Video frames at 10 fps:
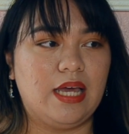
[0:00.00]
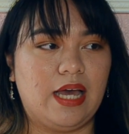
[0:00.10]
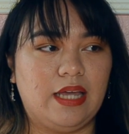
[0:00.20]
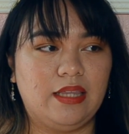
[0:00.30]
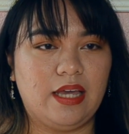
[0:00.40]

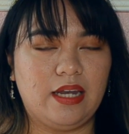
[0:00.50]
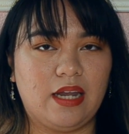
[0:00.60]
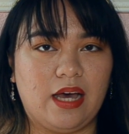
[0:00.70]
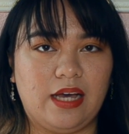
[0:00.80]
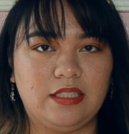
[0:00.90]
And
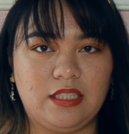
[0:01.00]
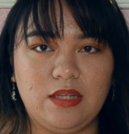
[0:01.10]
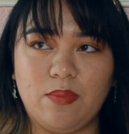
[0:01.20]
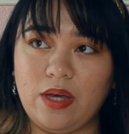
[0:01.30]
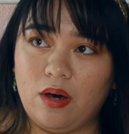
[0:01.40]
then I see
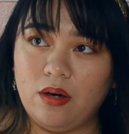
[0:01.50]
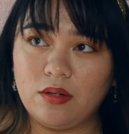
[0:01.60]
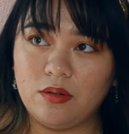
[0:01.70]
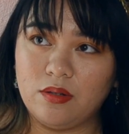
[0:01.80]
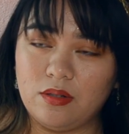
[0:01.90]
my
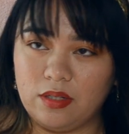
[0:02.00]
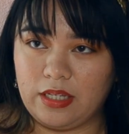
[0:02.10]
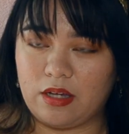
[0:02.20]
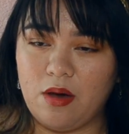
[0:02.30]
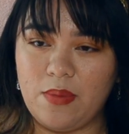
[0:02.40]
uncle
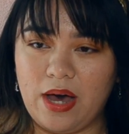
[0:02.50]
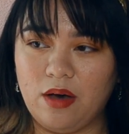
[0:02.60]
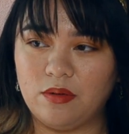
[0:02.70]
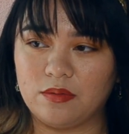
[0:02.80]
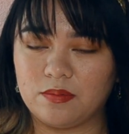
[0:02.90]
like come
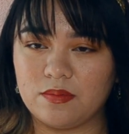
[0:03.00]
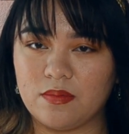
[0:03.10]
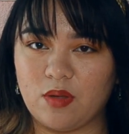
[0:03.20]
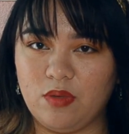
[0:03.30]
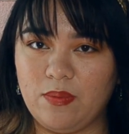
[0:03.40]
out
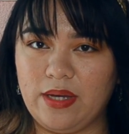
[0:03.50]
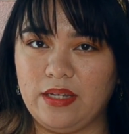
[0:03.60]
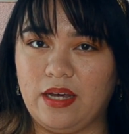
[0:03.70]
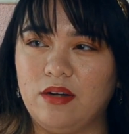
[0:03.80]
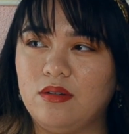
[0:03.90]
with my,
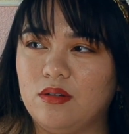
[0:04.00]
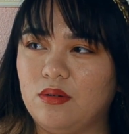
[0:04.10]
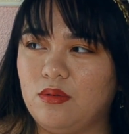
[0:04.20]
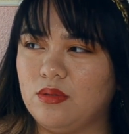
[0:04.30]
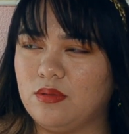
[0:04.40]
I don't know
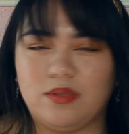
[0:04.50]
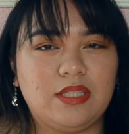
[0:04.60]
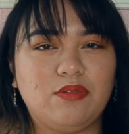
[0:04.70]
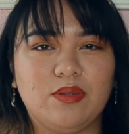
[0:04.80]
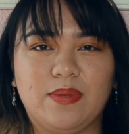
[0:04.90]
who, was
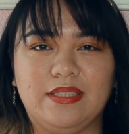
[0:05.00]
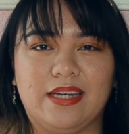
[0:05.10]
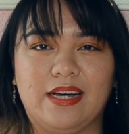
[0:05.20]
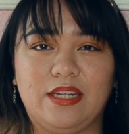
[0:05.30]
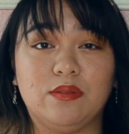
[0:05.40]
he with my
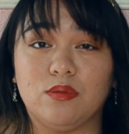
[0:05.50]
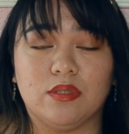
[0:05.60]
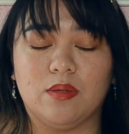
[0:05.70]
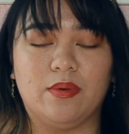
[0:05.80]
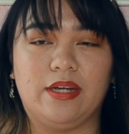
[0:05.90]
dad? He was with
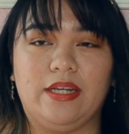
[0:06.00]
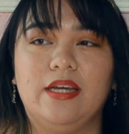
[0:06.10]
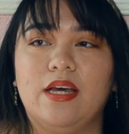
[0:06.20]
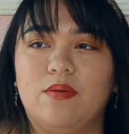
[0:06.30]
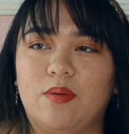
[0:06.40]
somebody.
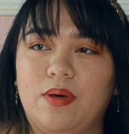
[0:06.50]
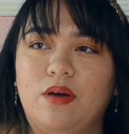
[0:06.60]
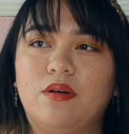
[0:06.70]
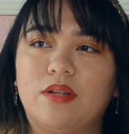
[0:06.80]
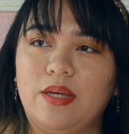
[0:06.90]
But my
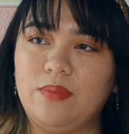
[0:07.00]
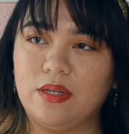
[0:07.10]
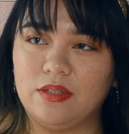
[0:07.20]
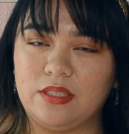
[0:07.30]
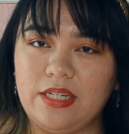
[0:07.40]
uncle came
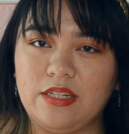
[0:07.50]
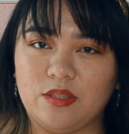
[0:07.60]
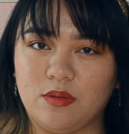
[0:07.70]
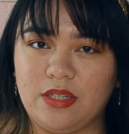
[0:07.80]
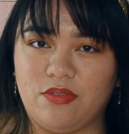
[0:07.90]
down the stairs
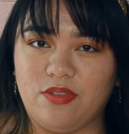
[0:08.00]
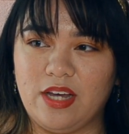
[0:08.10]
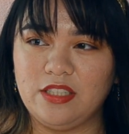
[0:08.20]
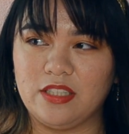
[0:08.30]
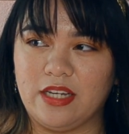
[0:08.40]
holding a
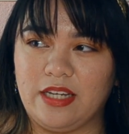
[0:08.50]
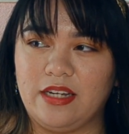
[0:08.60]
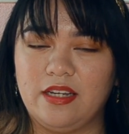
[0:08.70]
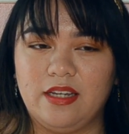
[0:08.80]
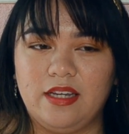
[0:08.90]
flashlight.
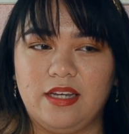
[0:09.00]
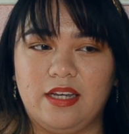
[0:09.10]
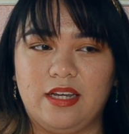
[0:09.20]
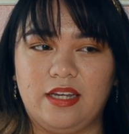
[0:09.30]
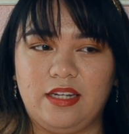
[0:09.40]

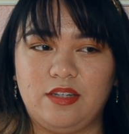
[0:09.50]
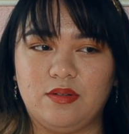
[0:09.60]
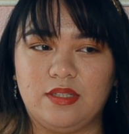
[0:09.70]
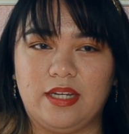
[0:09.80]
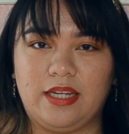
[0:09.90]
And he
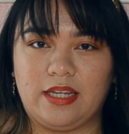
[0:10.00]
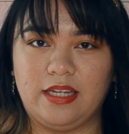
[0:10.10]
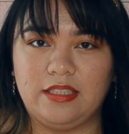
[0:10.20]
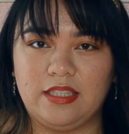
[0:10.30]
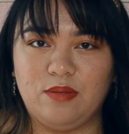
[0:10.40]
was like,
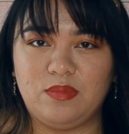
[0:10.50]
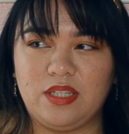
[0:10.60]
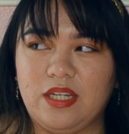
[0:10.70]
it's empty.